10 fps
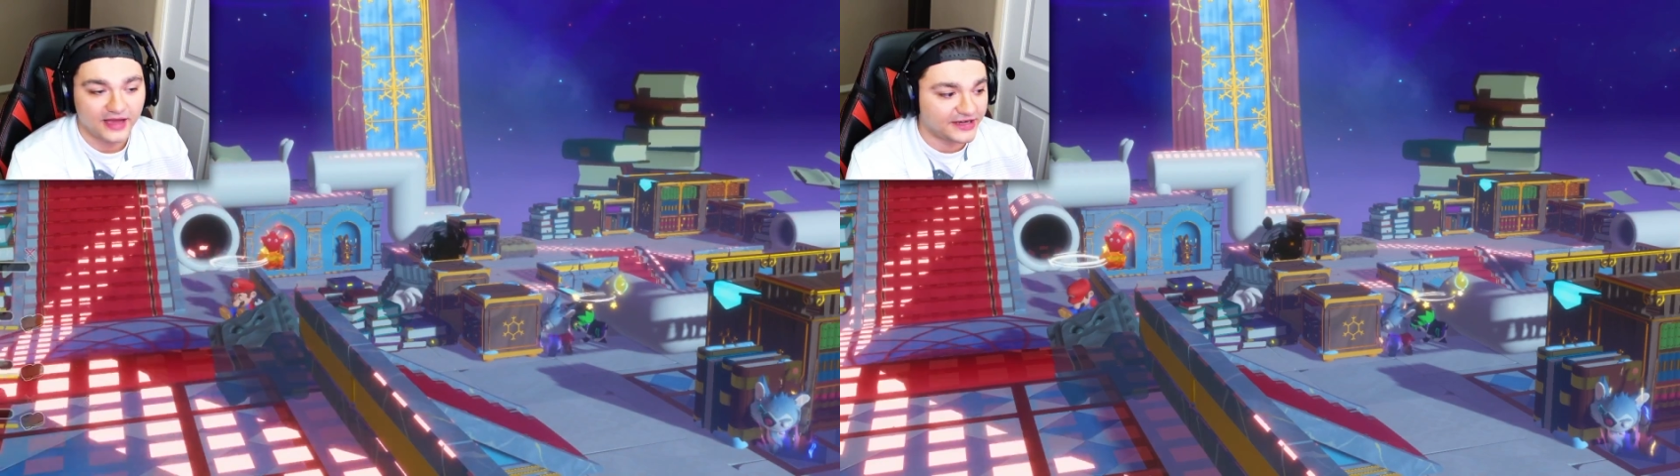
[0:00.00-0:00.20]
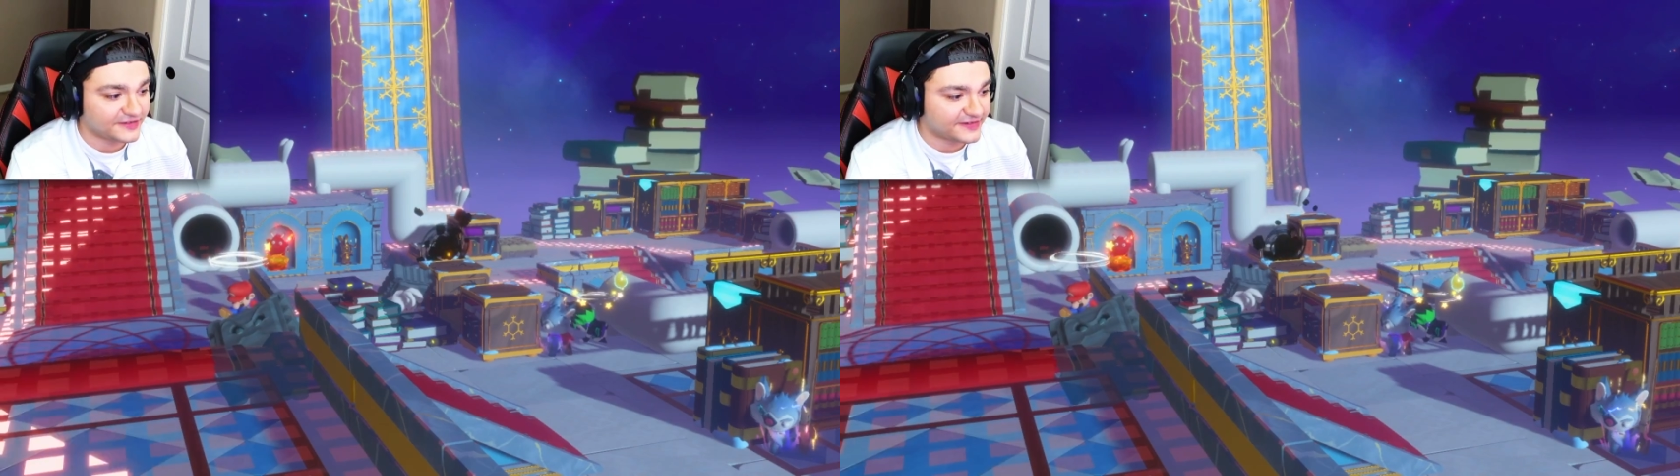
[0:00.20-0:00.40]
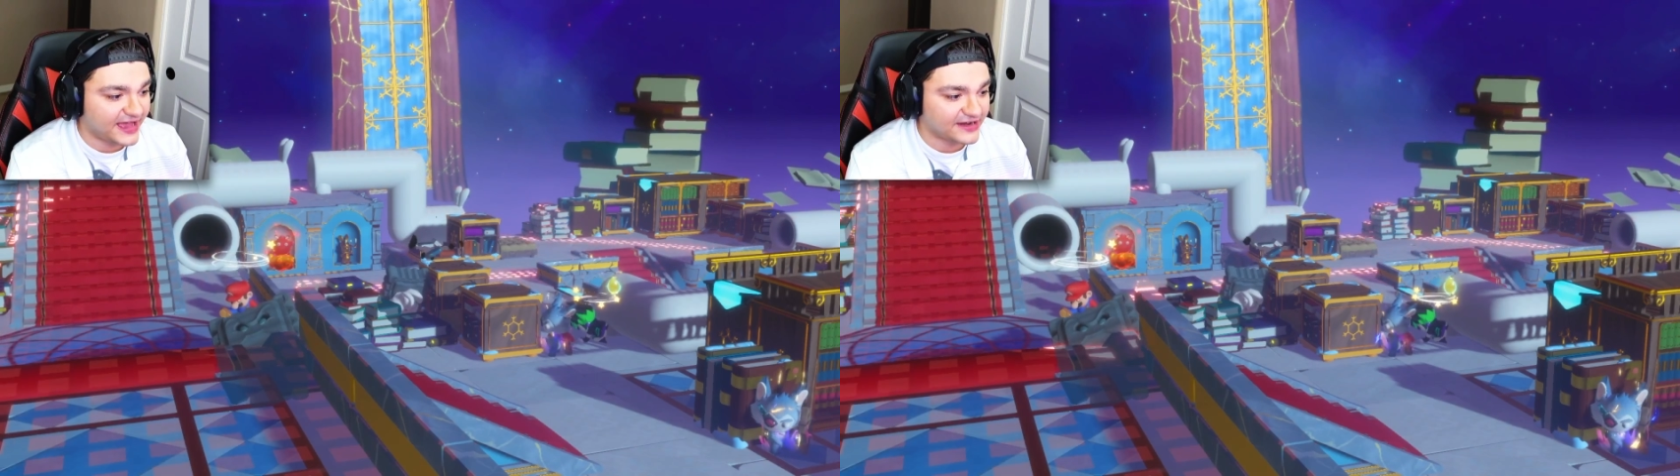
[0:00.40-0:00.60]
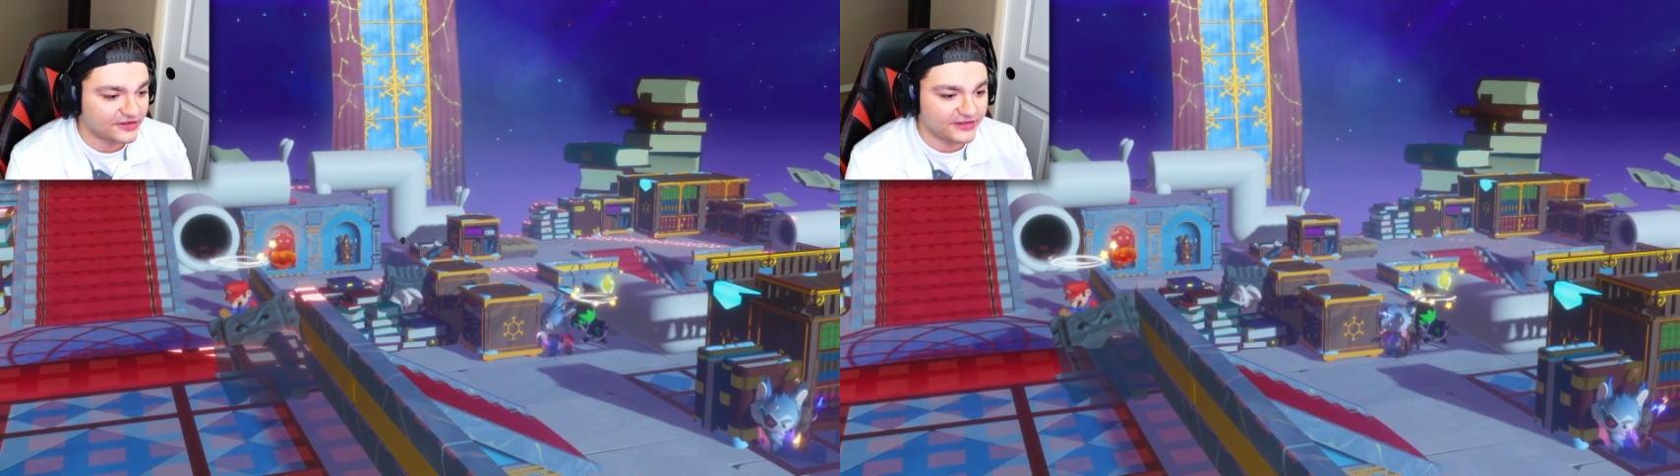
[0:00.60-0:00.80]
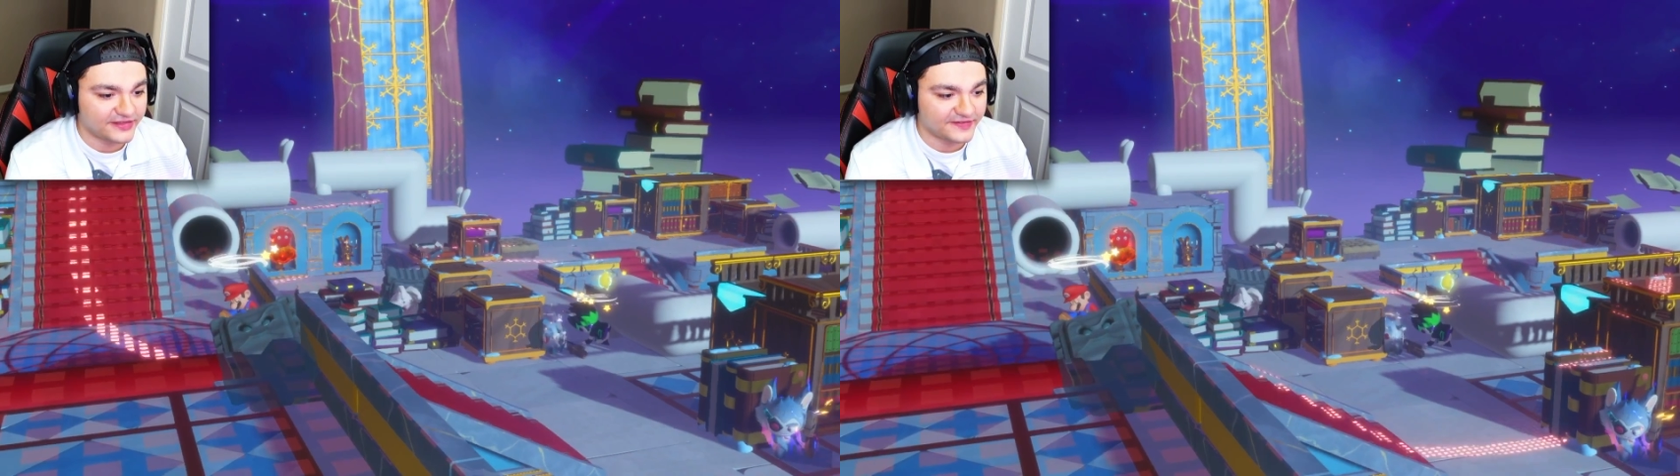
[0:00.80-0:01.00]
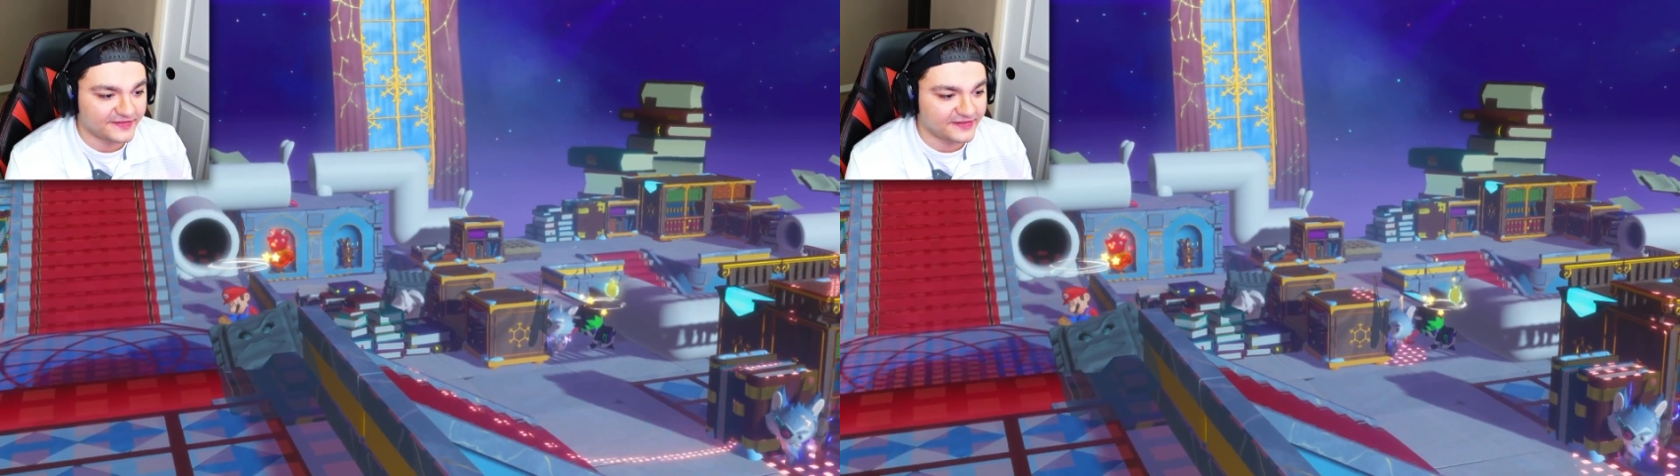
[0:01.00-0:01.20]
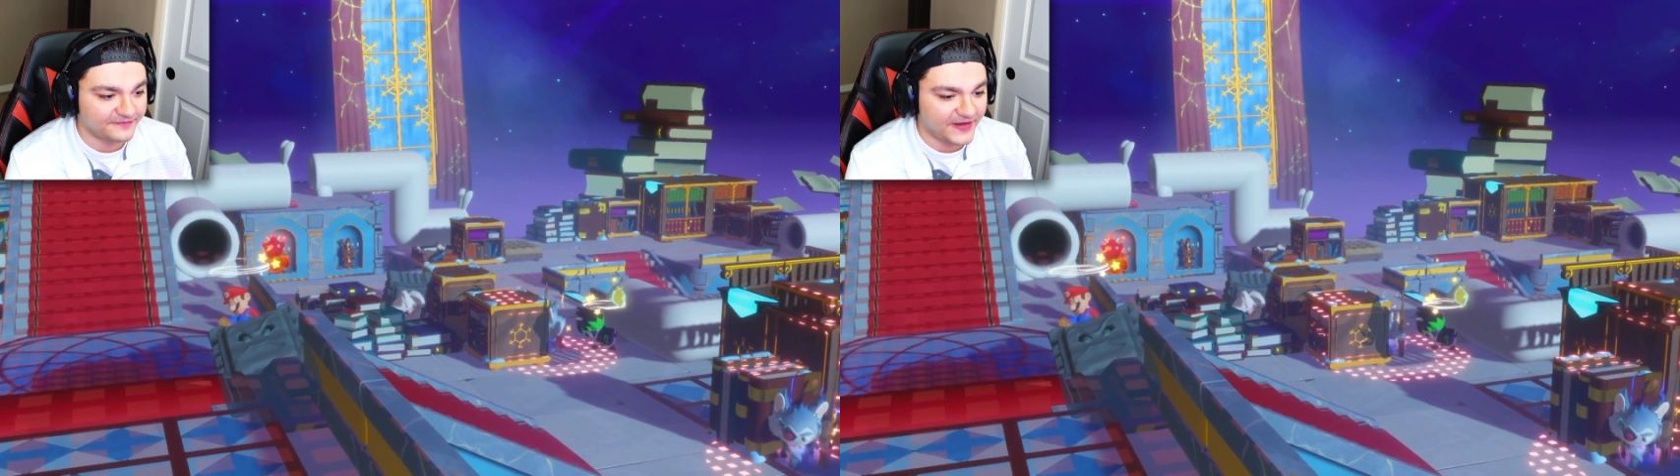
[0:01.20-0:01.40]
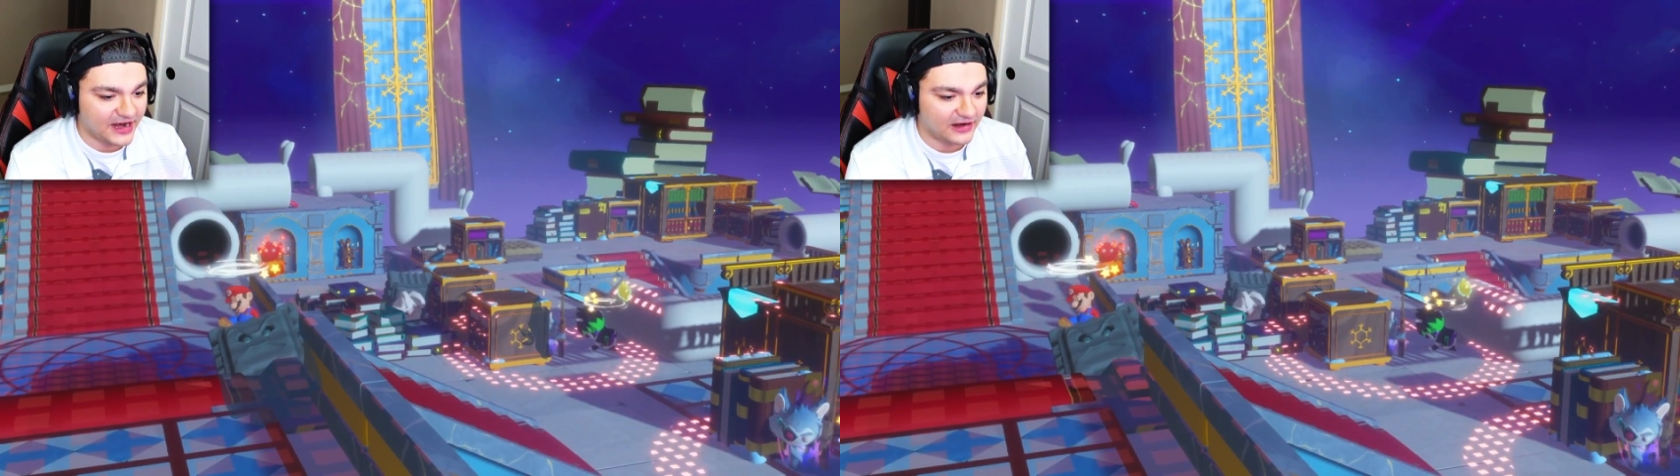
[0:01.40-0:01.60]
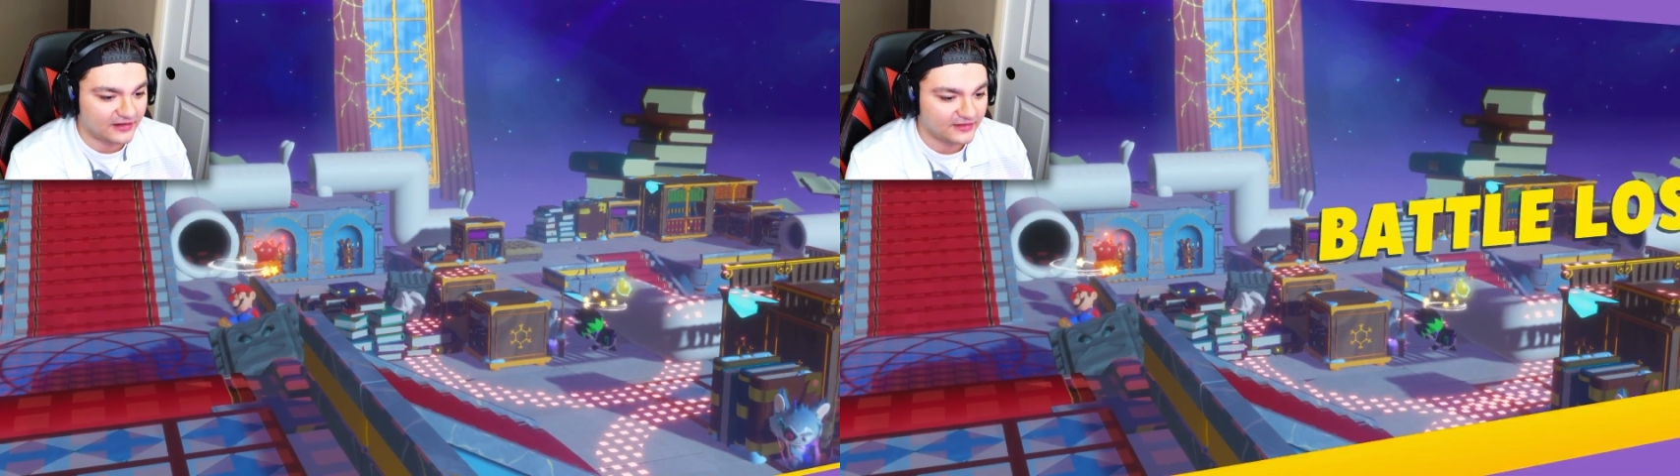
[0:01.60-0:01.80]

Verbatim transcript: I just can't do it. This isn't fair.